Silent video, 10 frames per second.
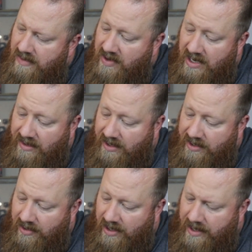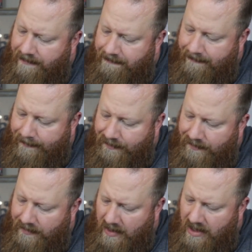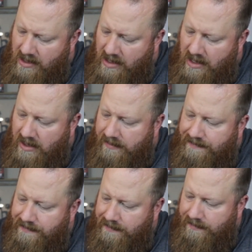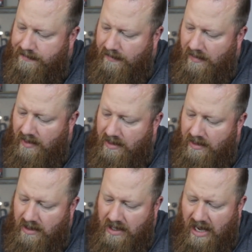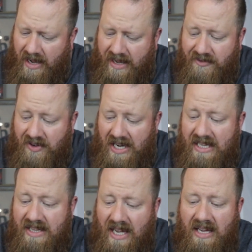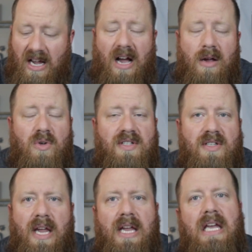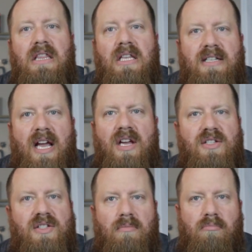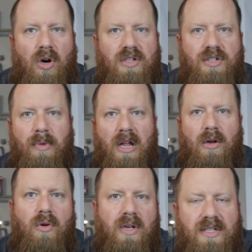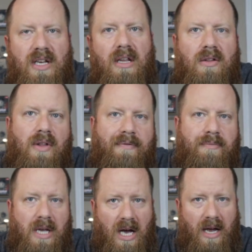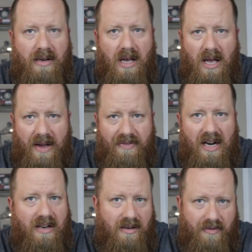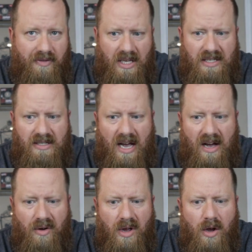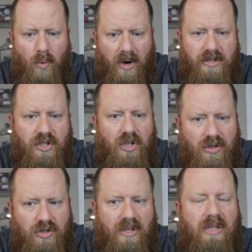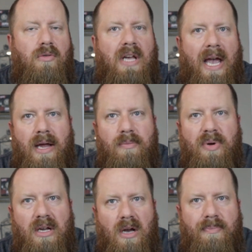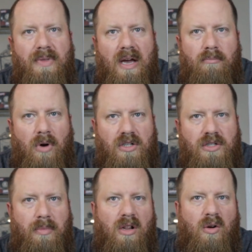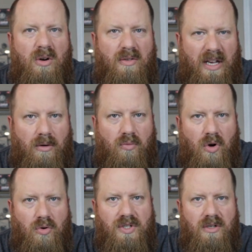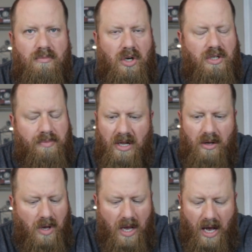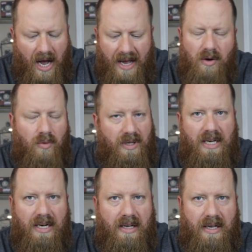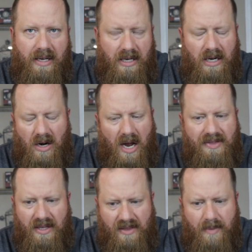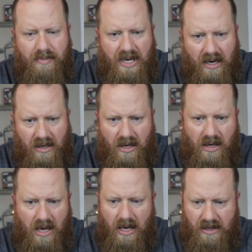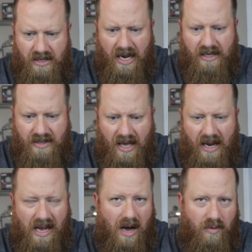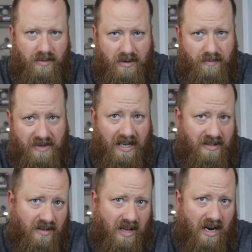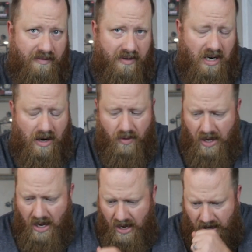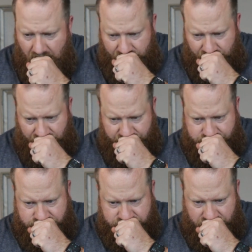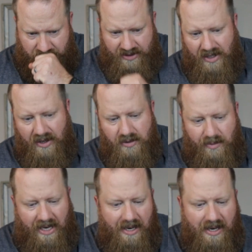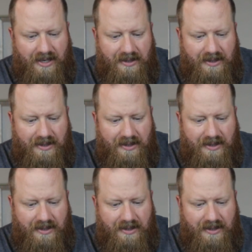Vanilla cream. Um, yeah, if anything, I would say in the taste, the marshmallow is getting left behind. I've had enough of these now where usually you can pick up that marshmallow or like a roasted marshmallow. I don't get it in here. I think that banana takes that out takes a lot of it out. Excuse me.